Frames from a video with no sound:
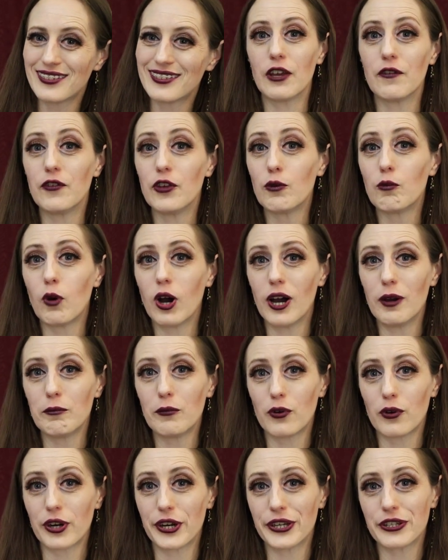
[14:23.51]
If you want
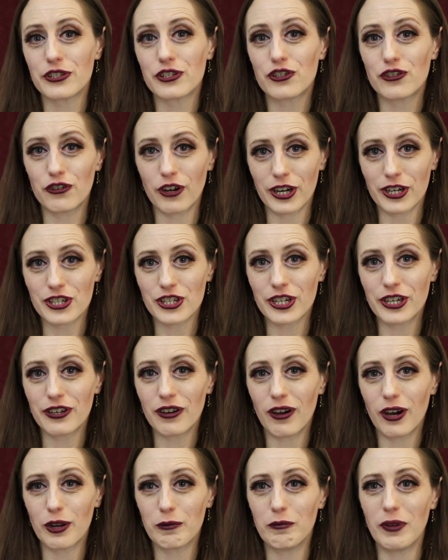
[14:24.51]
more instruction
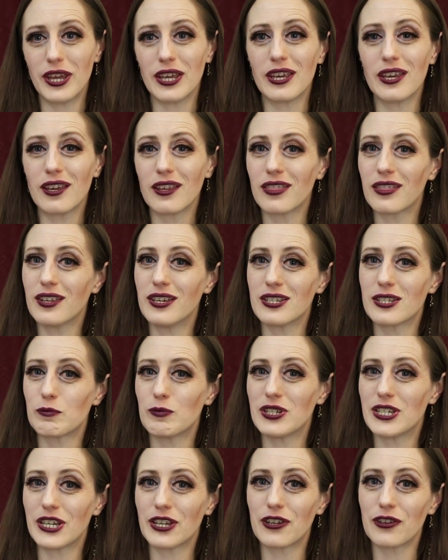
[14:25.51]
on making this
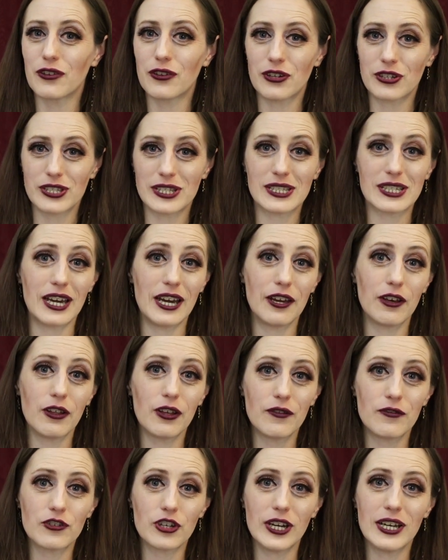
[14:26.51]
particular
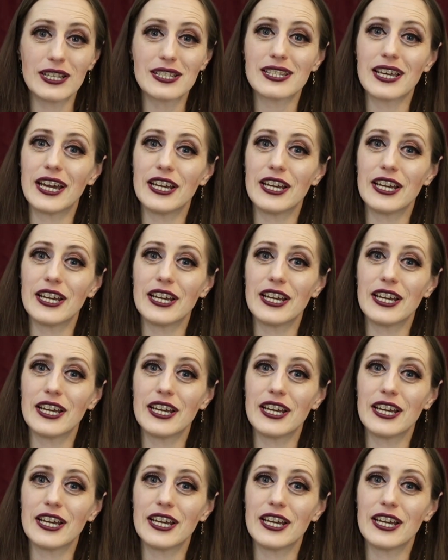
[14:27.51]
style of dress,